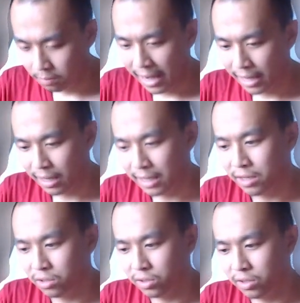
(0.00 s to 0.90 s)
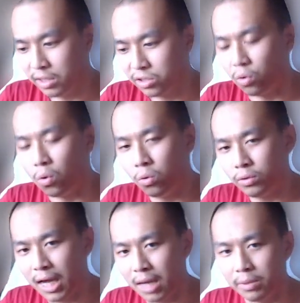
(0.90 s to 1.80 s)
And here's the thing. So old
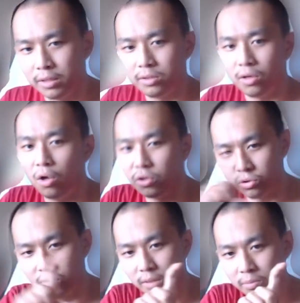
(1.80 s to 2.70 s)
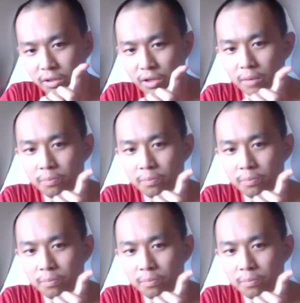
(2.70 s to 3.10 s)
habits also skip the thought.